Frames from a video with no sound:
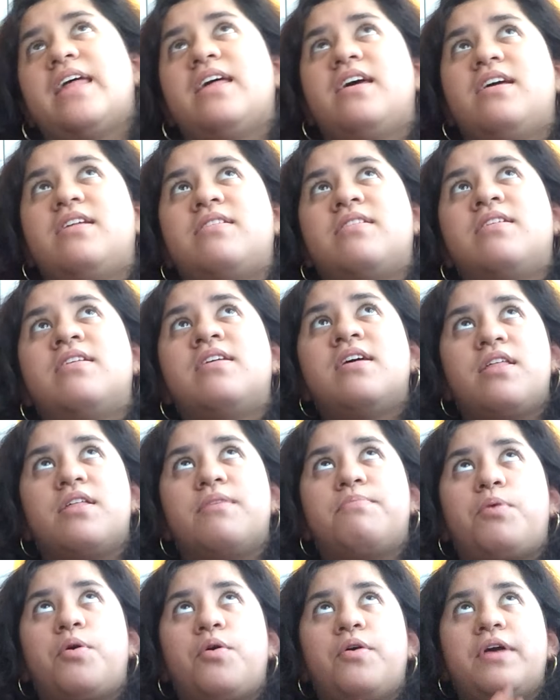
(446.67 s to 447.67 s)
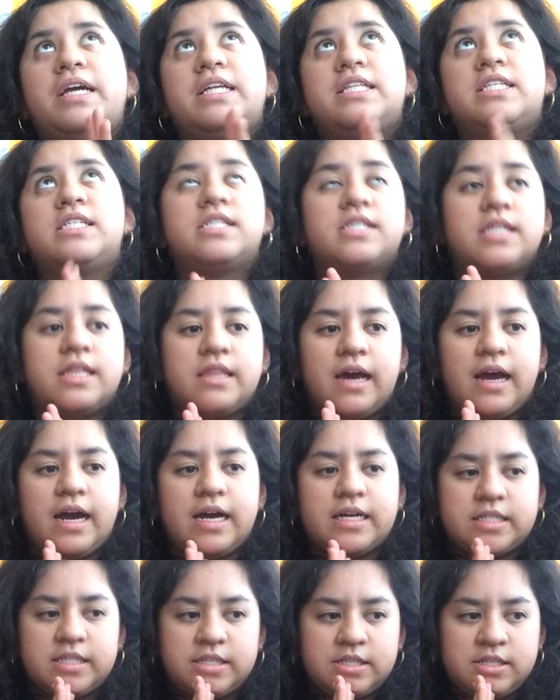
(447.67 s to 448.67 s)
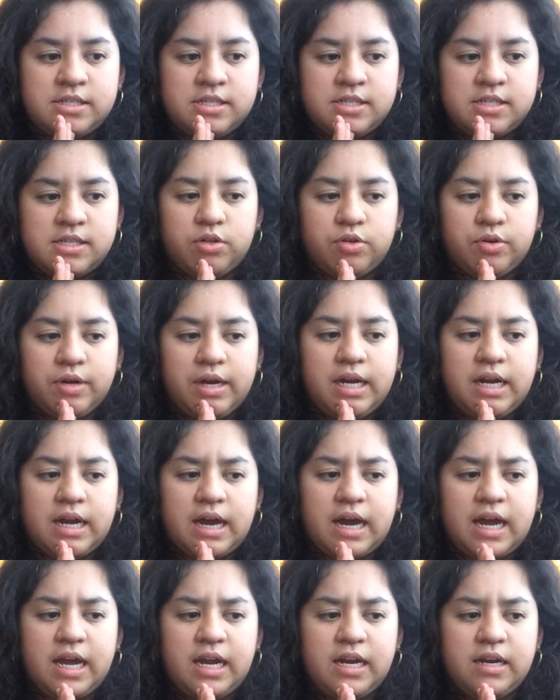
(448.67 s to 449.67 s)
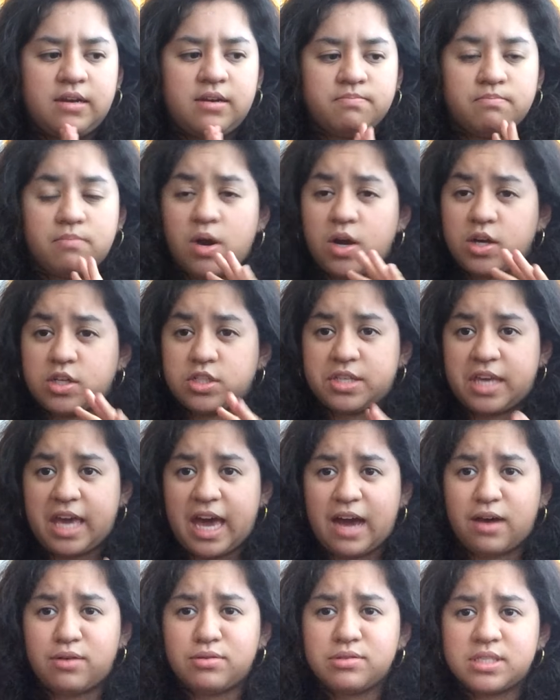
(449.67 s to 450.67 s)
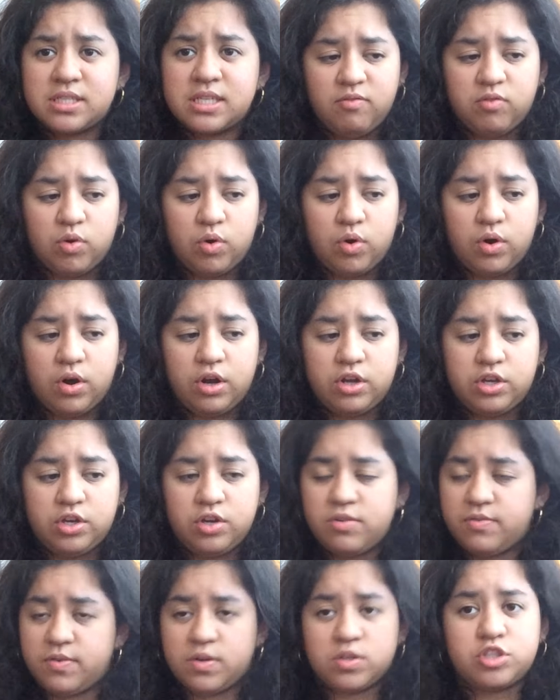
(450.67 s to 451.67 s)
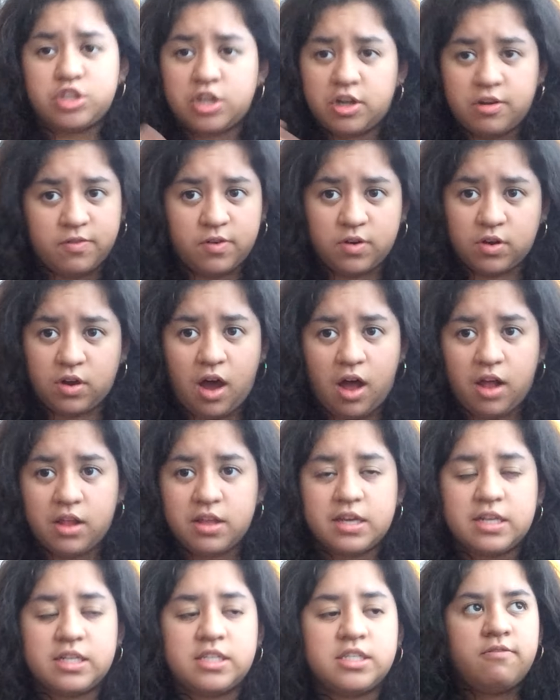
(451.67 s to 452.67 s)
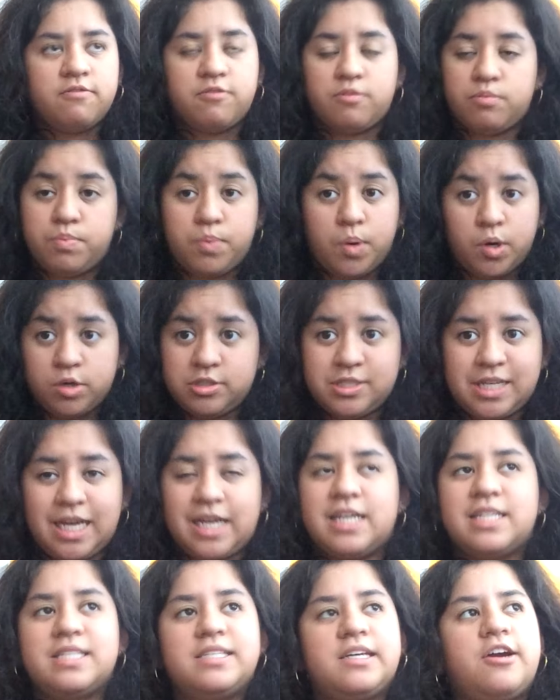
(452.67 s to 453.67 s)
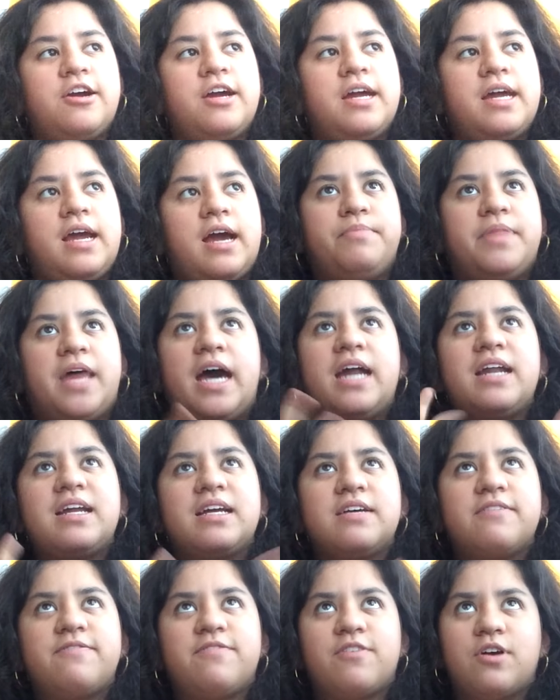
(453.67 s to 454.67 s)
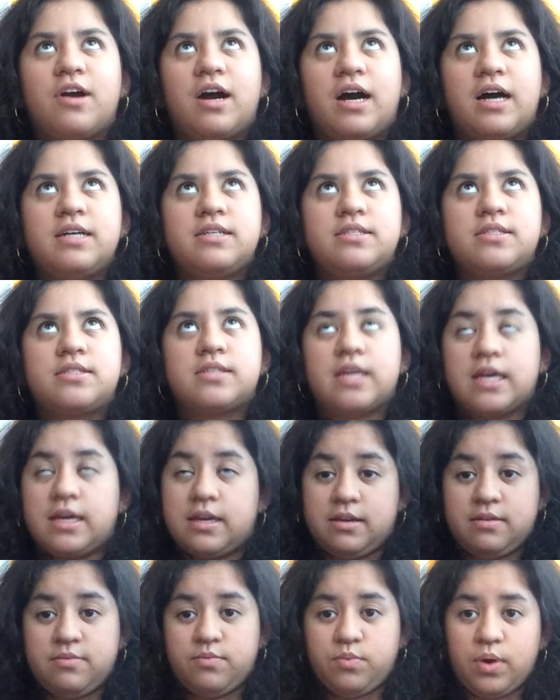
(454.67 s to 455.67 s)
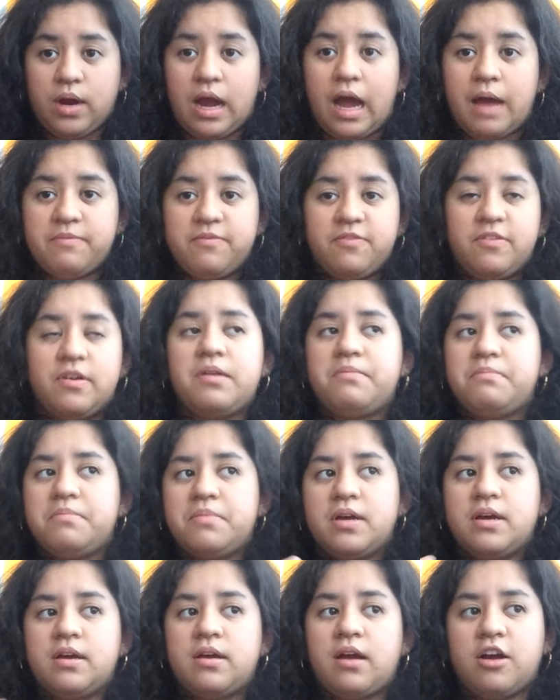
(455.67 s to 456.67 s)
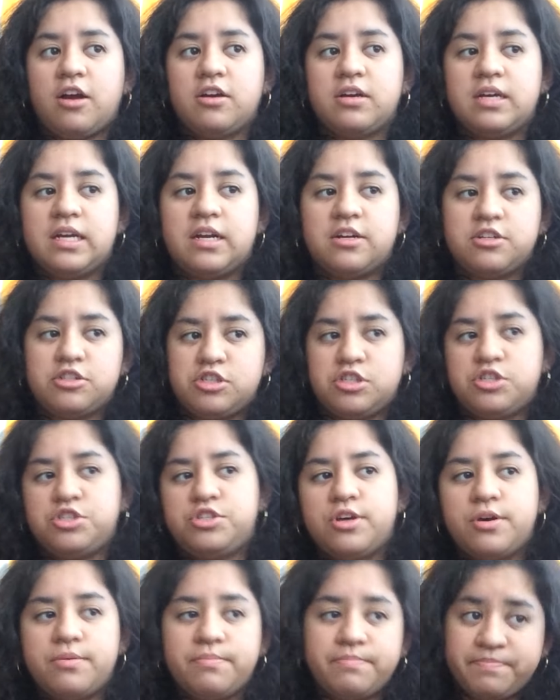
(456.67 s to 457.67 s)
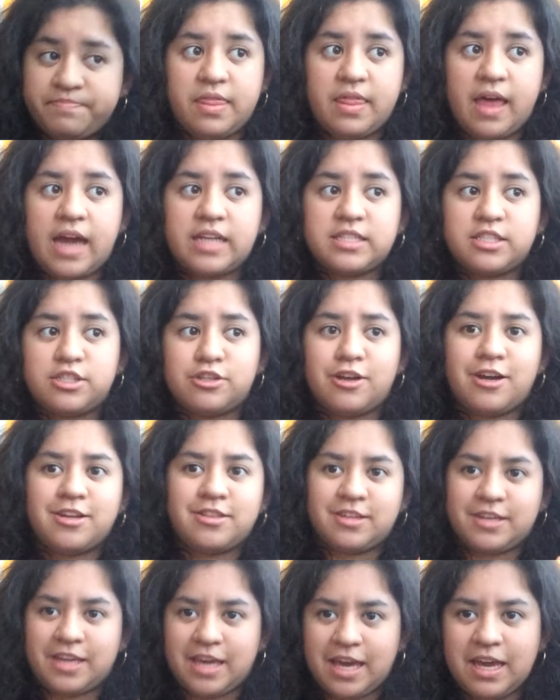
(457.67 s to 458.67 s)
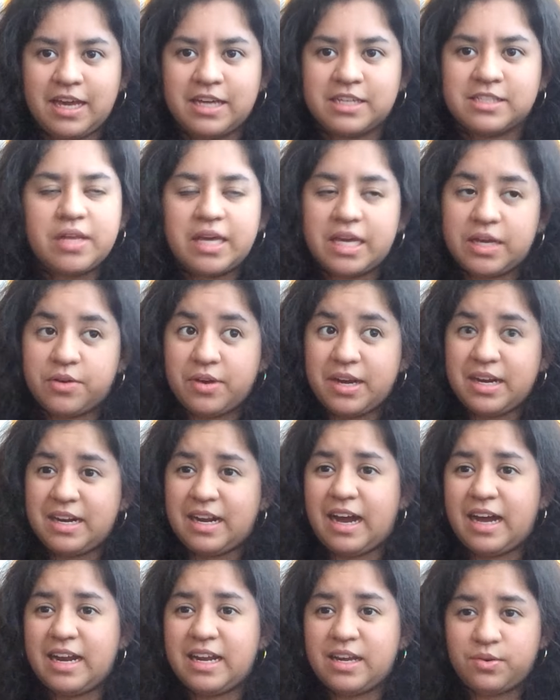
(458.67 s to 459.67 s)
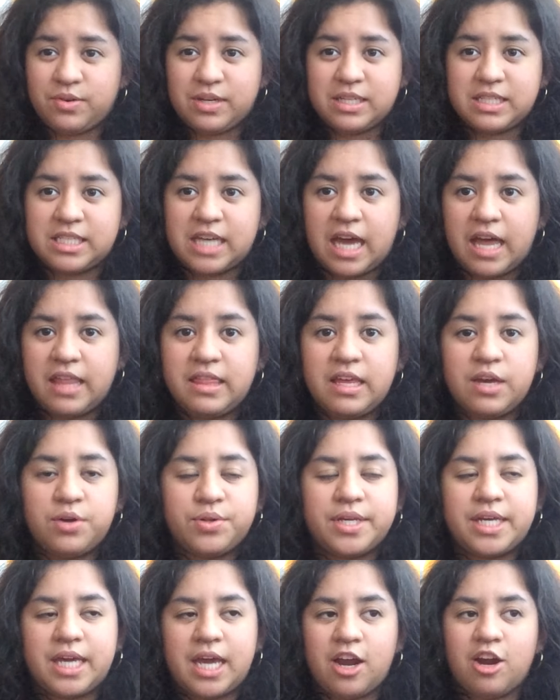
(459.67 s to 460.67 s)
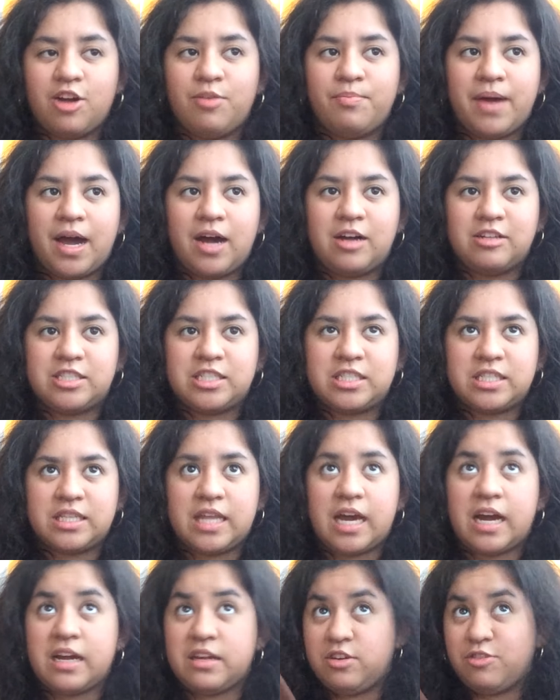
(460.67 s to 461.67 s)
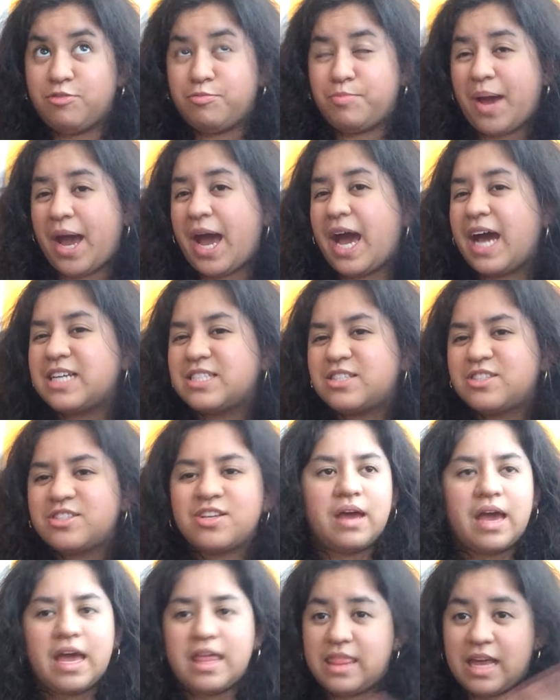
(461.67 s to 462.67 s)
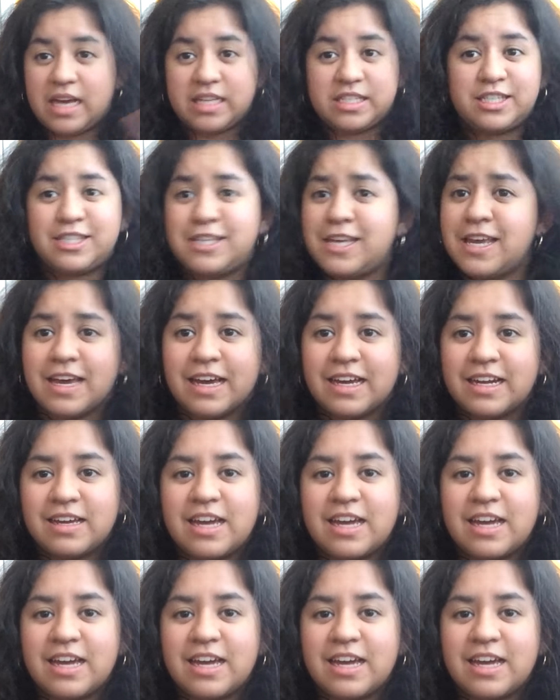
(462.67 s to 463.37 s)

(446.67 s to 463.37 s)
And the points that grade 9 marks count for university or for college, for post-secondary, that for us, like where I'm from, in our system, that's not the case. In grade 9 and grade 10, they only care about that you've passed and that's it.